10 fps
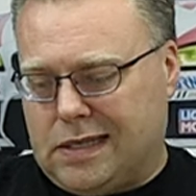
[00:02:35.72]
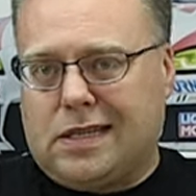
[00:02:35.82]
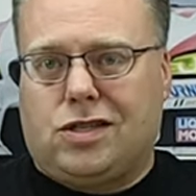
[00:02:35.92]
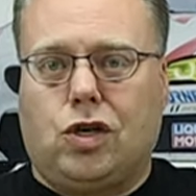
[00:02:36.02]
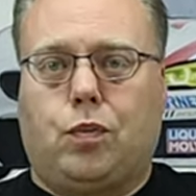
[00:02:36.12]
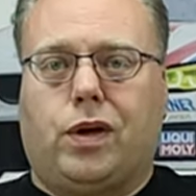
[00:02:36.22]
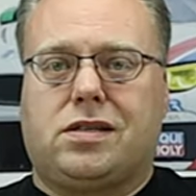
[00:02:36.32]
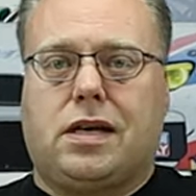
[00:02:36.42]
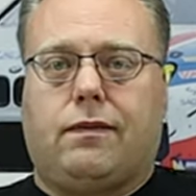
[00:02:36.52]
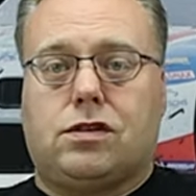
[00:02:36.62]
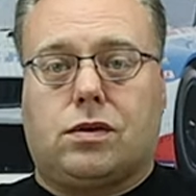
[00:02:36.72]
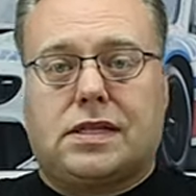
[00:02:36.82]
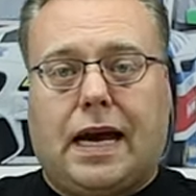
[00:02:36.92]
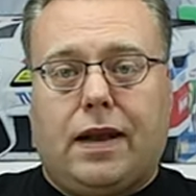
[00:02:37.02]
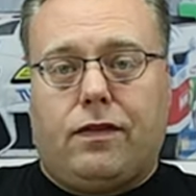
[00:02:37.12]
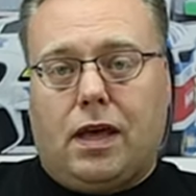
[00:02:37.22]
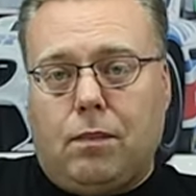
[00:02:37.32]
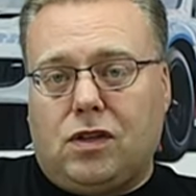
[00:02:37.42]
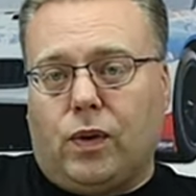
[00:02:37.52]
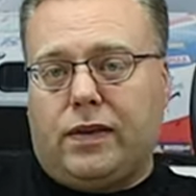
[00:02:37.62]
this is 2.7, so it's kind of in
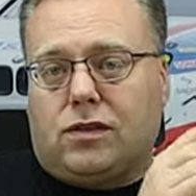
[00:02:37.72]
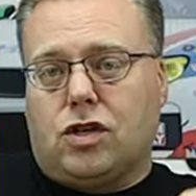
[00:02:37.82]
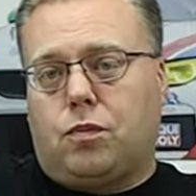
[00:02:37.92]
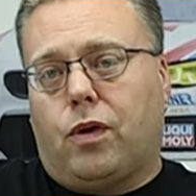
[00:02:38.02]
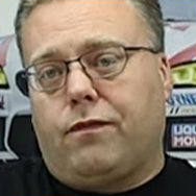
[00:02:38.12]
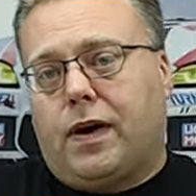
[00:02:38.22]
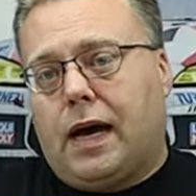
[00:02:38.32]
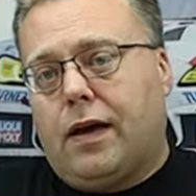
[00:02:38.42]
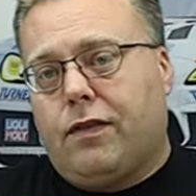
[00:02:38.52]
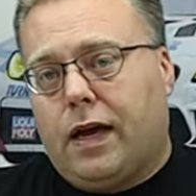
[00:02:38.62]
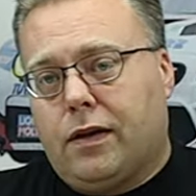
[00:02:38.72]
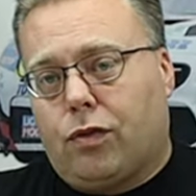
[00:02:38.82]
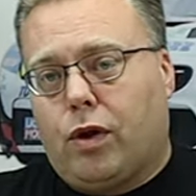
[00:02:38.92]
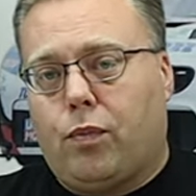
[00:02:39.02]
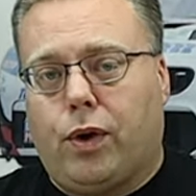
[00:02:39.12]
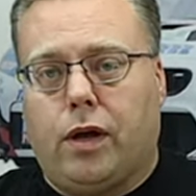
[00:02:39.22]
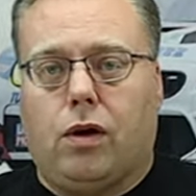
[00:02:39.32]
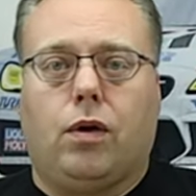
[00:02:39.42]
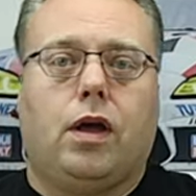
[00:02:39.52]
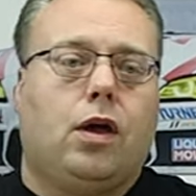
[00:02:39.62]
between the 2.5 and the 3.0,